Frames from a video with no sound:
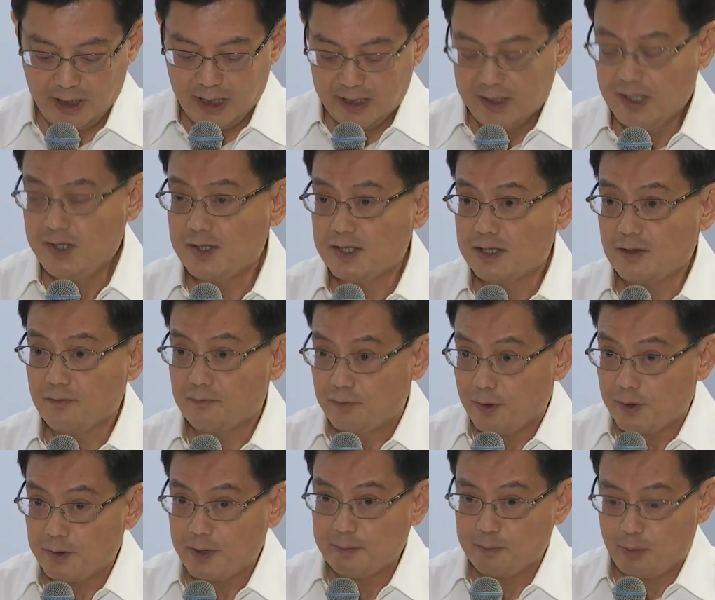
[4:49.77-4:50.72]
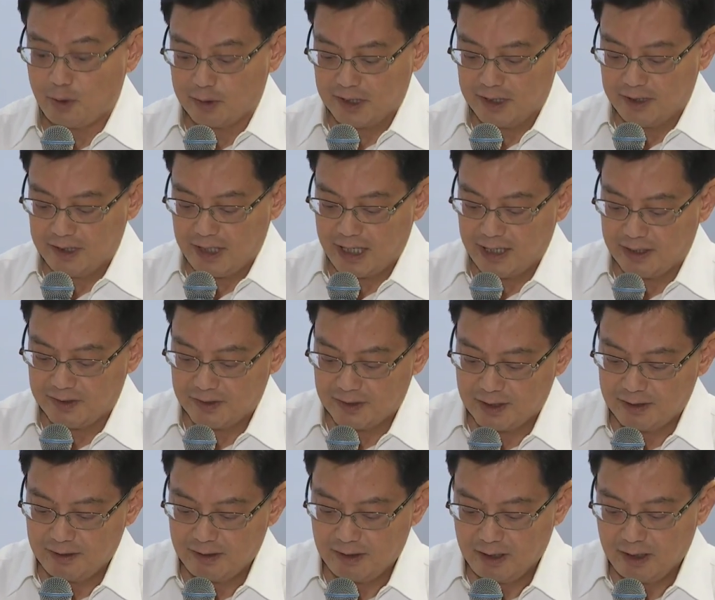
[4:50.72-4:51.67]
This is a very important
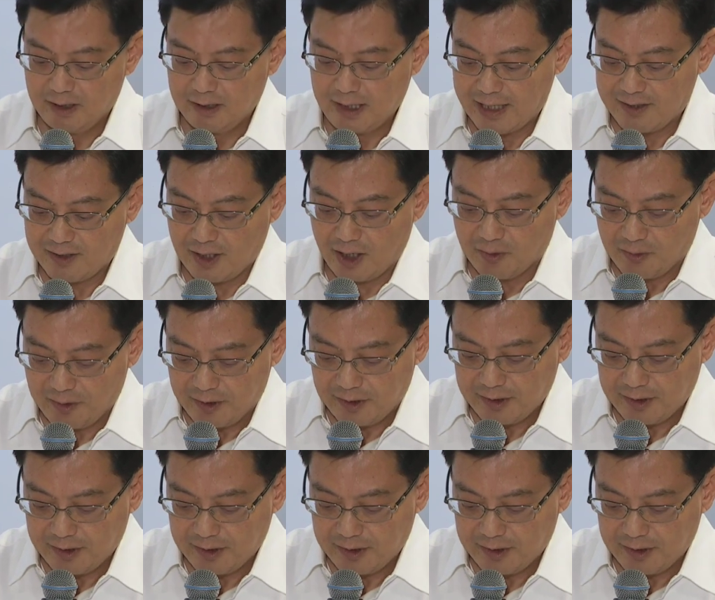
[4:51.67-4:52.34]
task that's a,